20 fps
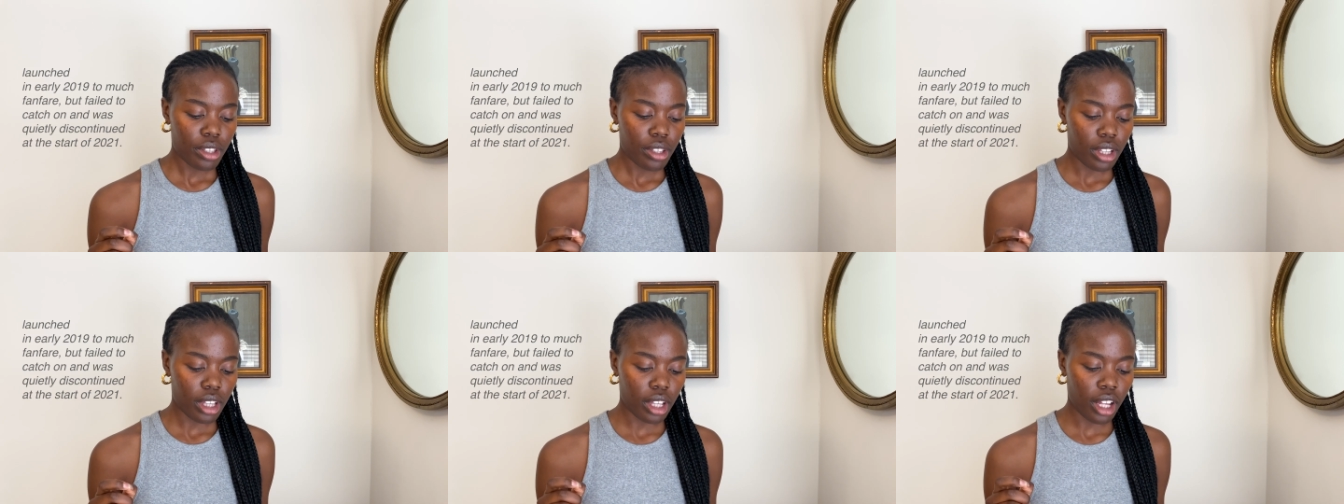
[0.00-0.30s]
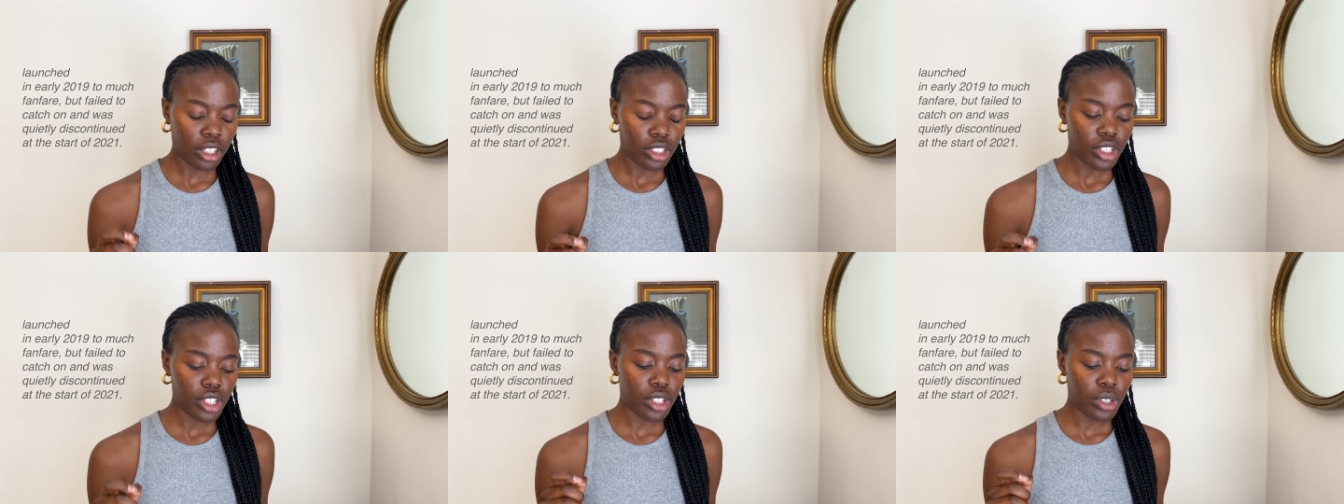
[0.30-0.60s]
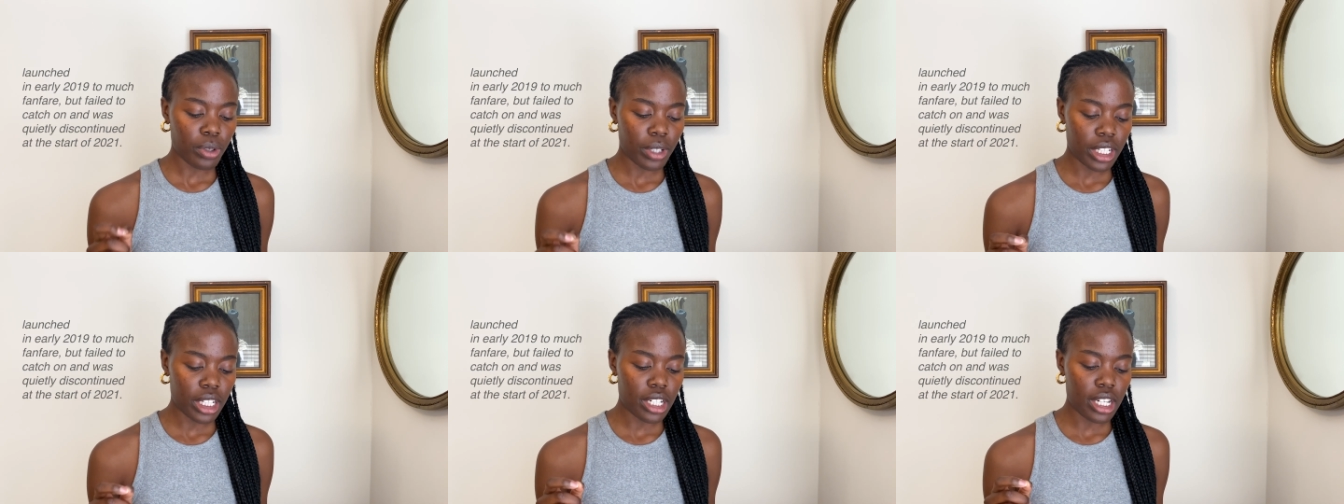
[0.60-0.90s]
launched in
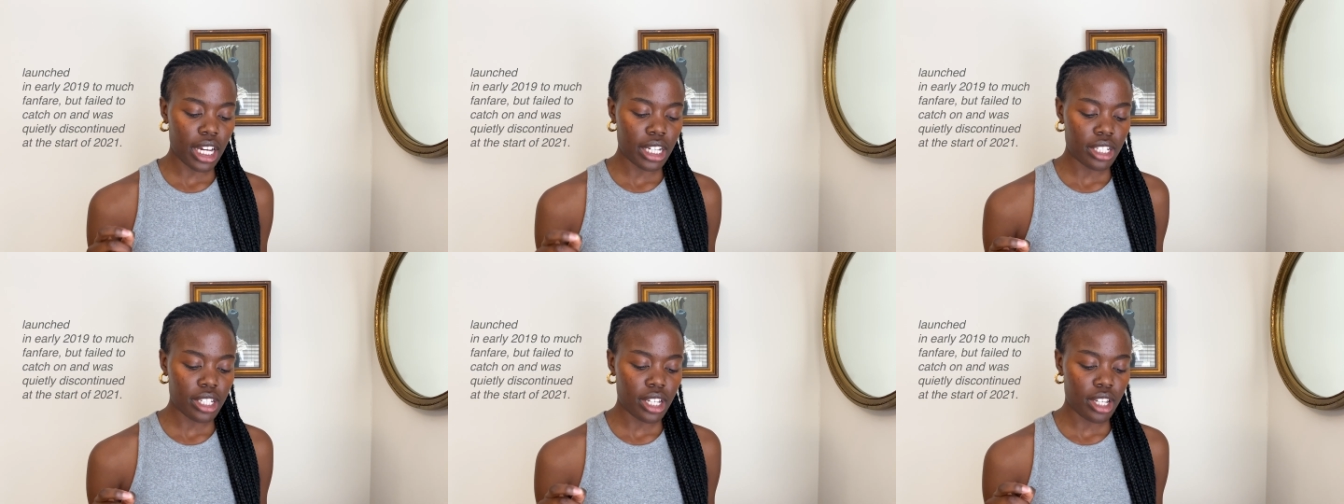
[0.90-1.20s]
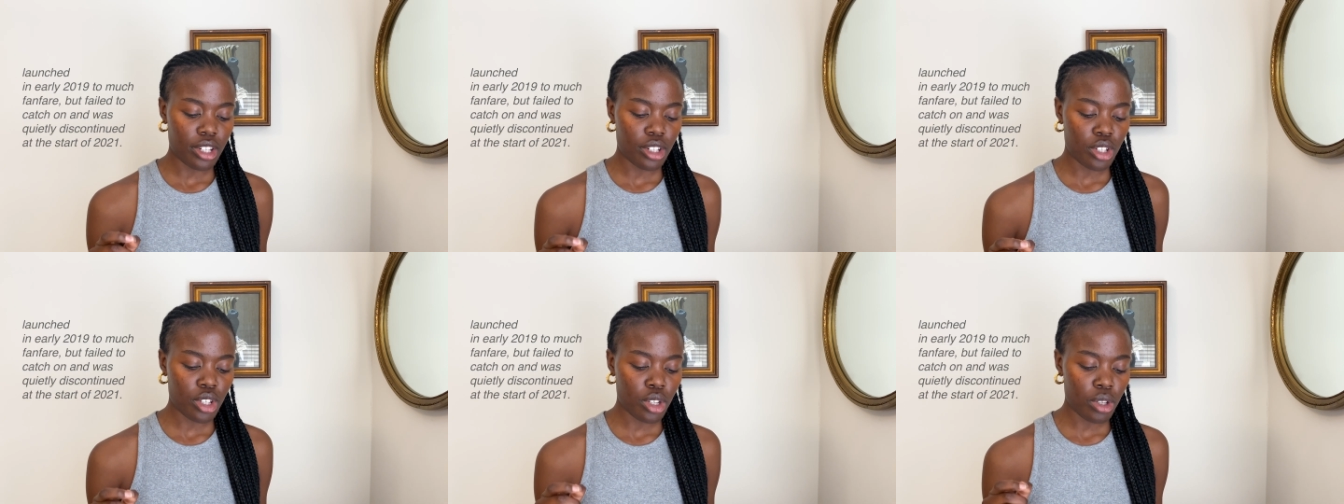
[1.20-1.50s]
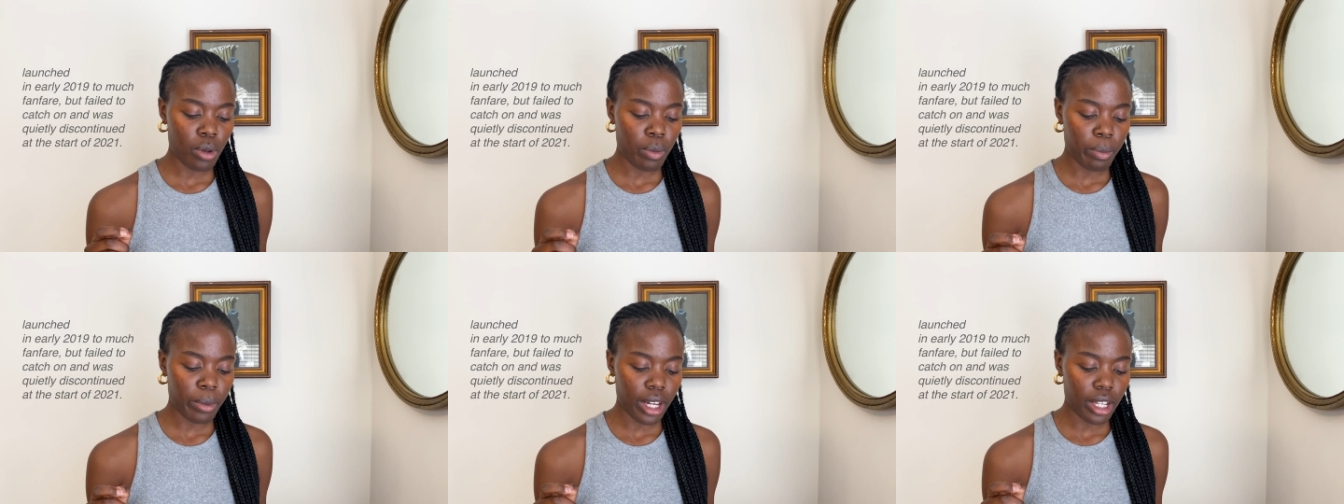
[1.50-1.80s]
2019
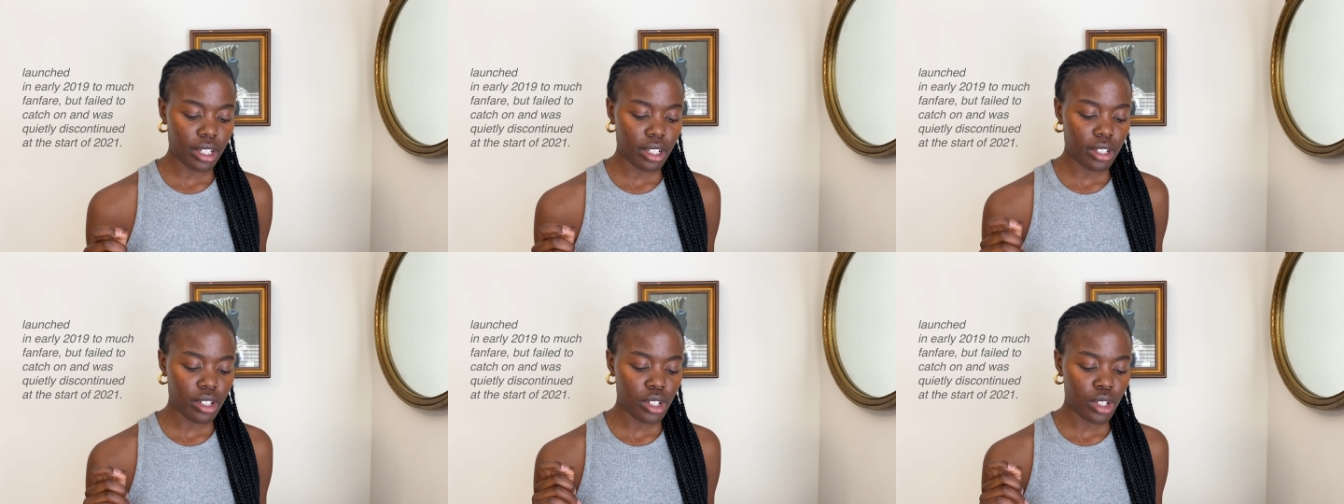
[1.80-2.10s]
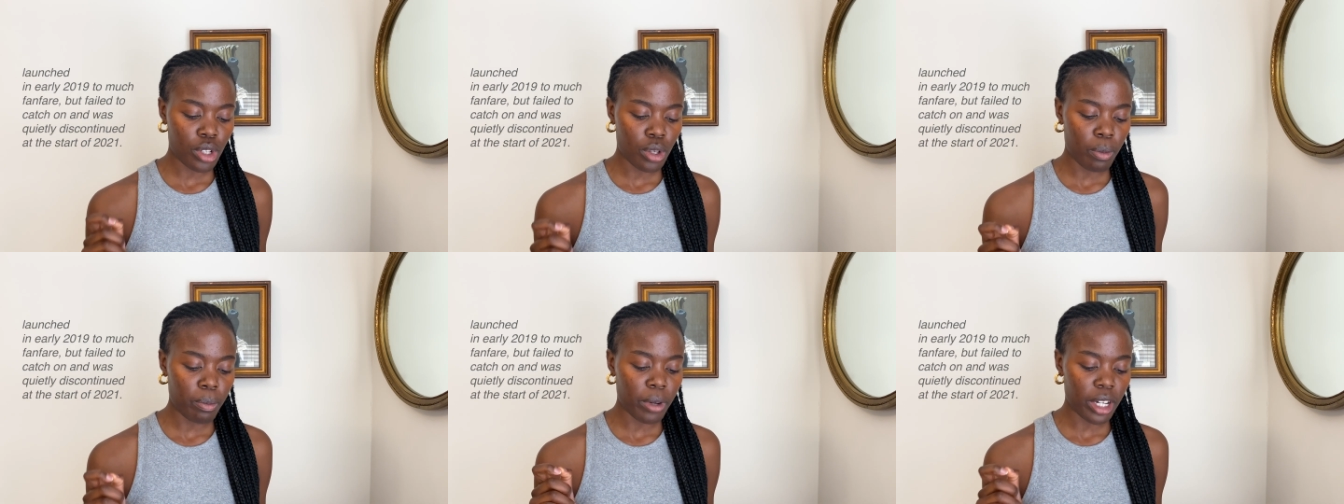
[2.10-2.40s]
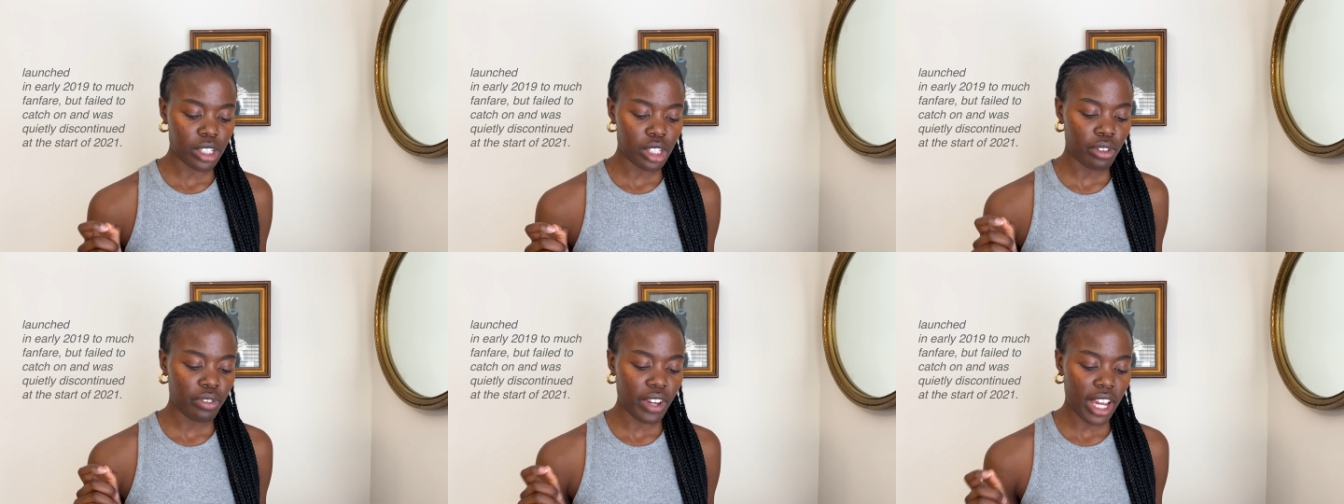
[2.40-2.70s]
too mu
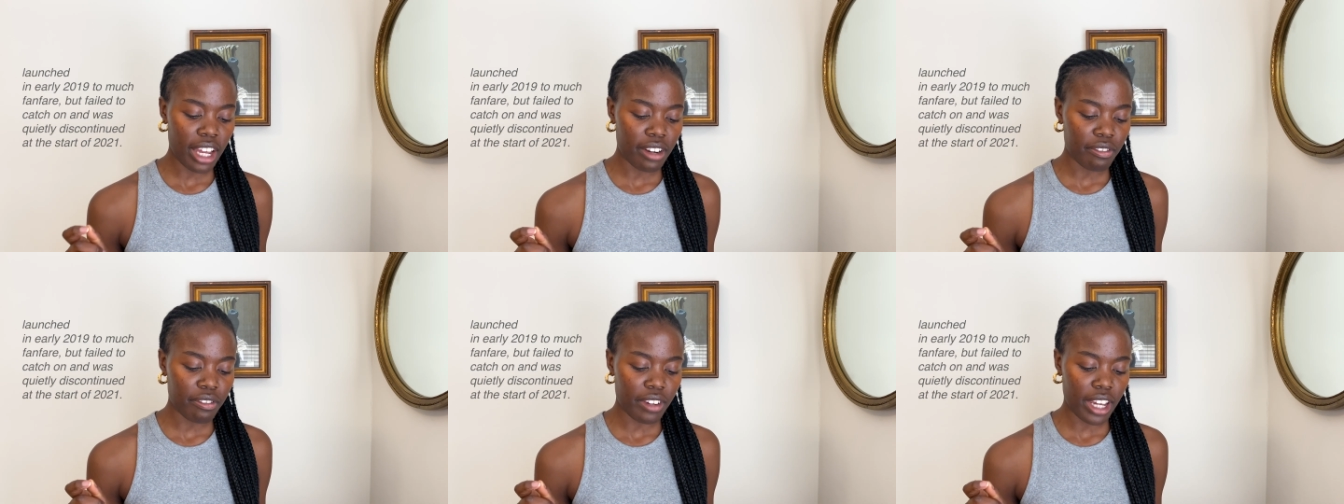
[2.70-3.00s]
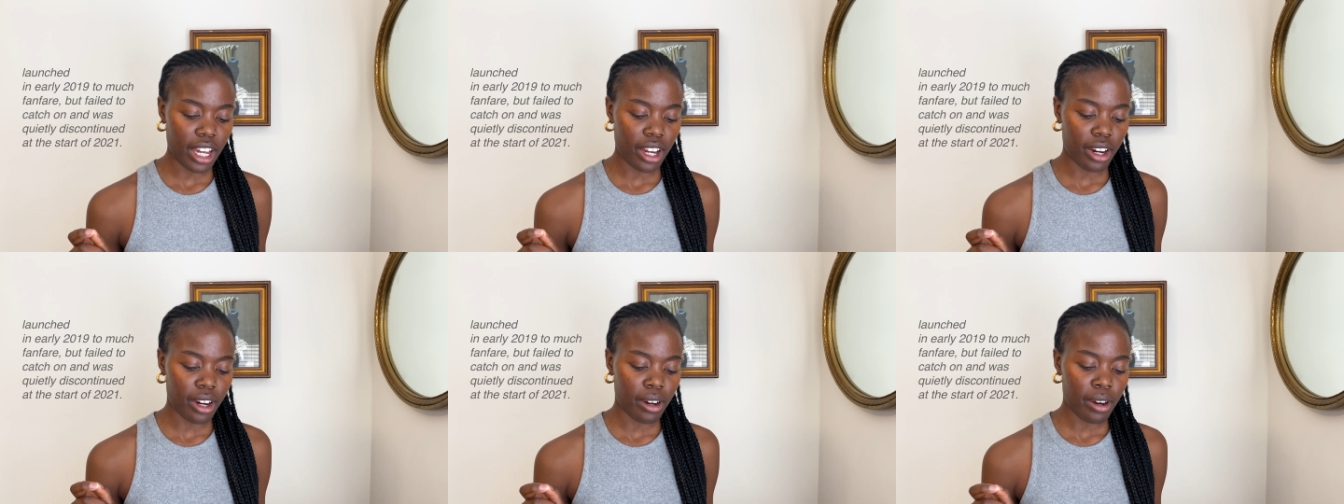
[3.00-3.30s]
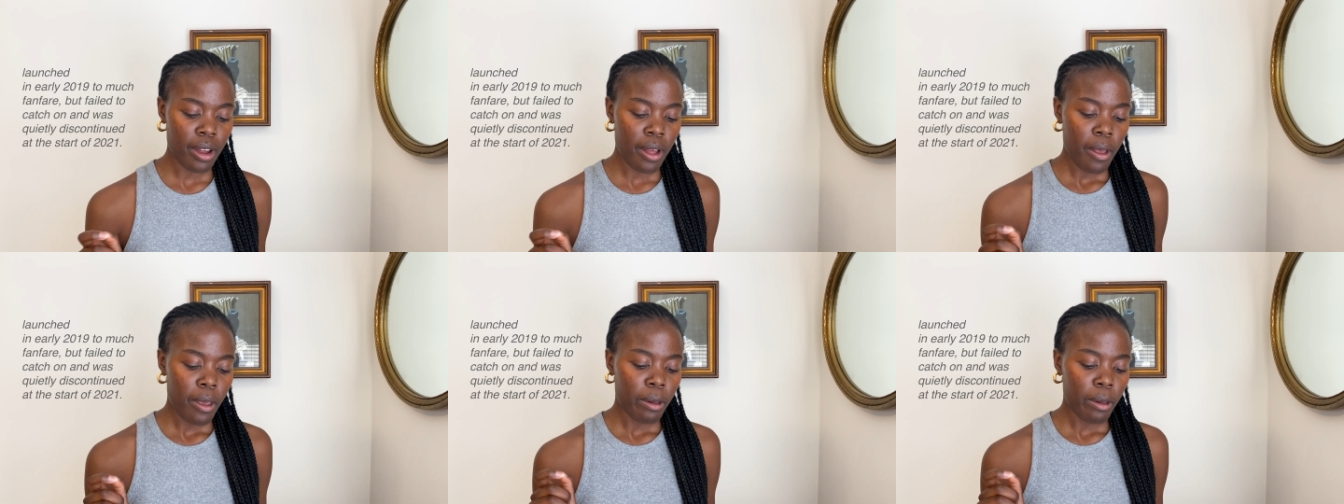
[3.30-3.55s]
much fanfare,